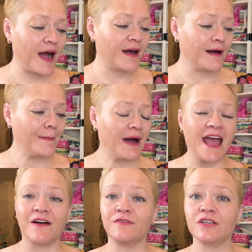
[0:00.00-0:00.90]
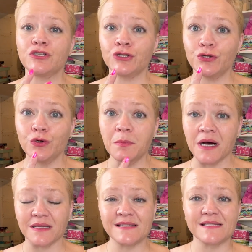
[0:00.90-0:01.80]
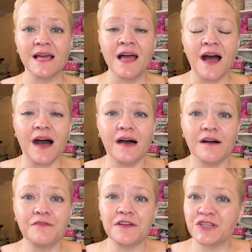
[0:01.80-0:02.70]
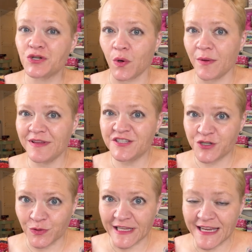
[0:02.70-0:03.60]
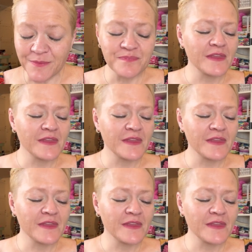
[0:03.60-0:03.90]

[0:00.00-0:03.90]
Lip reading: I have 2 months of Joy with Julie,